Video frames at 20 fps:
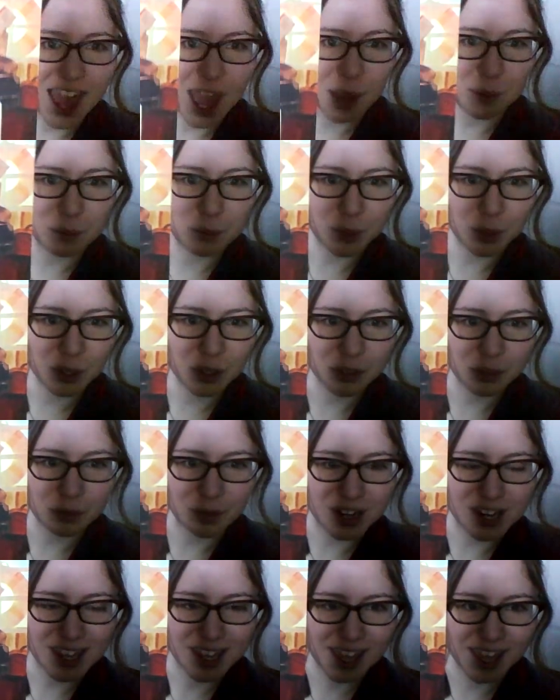and book
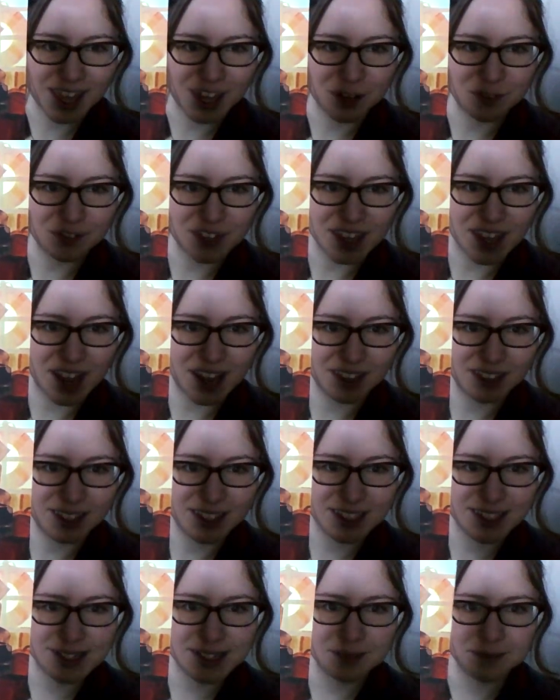three, Anne of the
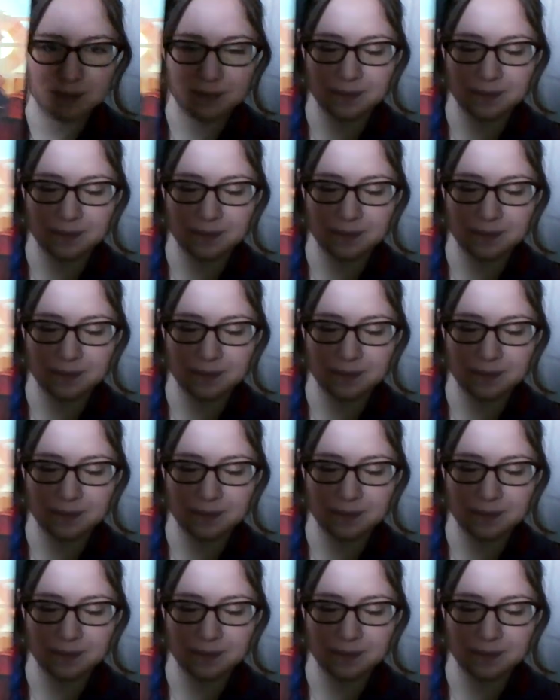Island.